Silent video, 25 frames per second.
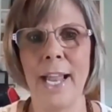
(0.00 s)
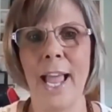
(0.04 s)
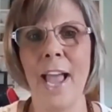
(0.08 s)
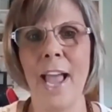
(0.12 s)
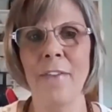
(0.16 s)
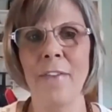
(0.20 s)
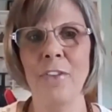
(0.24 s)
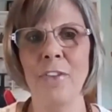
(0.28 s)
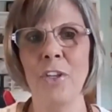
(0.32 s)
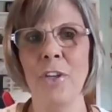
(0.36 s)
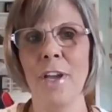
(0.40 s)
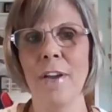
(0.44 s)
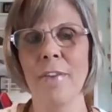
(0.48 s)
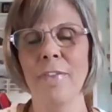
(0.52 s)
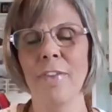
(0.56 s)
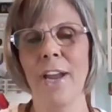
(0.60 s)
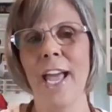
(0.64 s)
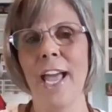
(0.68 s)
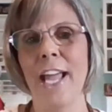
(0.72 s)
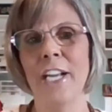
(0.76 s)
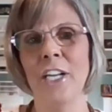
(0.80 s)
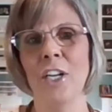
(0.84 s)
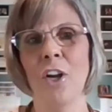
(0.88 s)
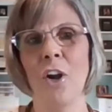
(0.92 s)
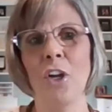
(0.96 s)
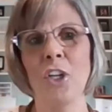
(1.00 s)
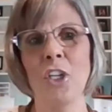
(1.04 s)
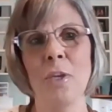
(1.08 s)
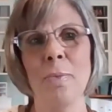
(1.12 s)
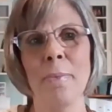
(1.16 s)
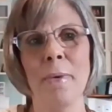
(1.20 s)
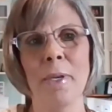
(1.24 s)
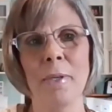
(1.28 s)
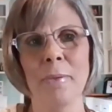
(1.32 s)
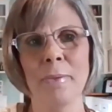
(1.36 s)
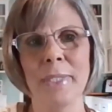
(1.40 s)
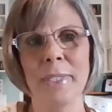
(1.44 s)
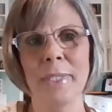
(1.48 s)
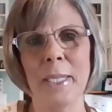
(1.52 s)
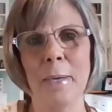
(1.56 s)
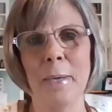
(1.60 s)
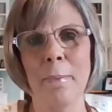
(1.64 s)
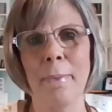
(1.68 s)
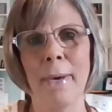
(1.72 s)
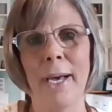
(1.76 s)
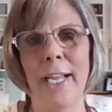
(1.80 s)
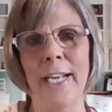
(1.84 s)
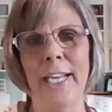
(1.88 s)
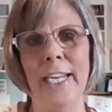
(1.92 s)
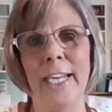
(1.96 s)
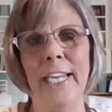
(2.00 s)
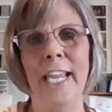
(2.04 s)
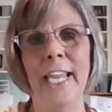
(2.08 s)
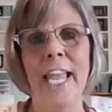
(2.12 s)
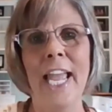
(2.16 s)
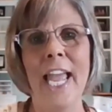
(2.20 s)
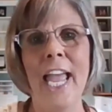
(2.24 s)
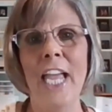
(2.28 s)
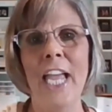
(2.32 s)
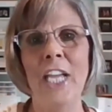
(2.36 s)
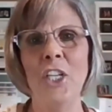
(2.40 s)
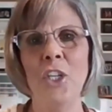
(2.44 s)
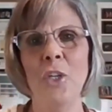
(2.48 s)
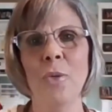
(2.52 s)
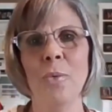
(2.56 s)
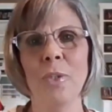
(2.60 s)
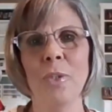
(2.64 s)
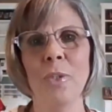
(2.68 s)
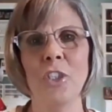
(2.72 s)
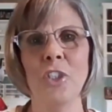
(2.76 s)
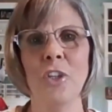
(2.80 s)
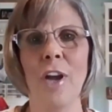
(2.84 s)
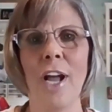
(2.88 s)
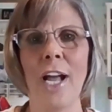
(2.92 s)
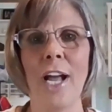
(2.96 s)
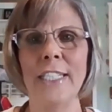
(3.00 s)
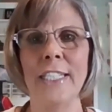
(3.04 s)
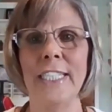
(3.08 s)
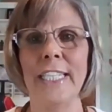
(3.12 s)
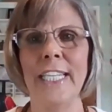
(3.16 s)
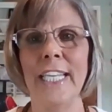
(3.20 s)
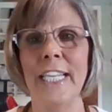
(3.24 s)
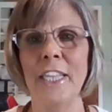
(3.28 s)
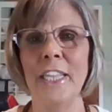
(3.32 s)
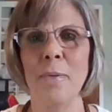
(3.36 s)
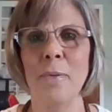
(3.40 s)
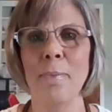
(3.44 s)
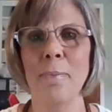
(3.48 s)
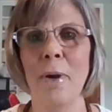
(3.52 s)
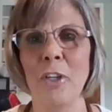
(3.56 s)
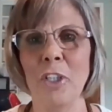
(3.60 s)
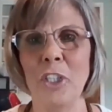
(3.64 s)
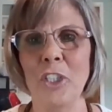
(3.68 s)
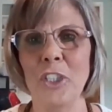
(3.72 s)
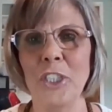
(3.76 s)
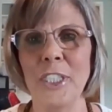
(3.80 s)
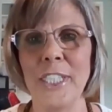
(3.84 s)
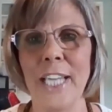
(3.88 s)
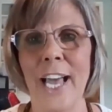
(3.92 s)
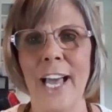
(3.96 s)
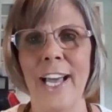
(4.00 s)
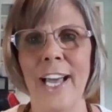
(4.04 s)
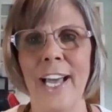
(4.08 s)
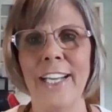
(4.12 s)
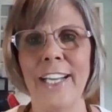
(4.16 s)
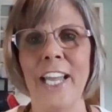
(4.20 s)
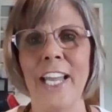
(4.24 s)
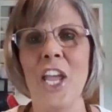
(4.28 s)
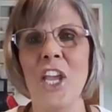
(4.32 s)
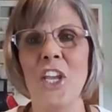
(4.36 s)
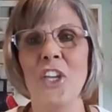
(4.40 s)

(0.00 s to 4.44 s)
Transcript: Have you ever had an argument with somebody and you were trying to get them on your side?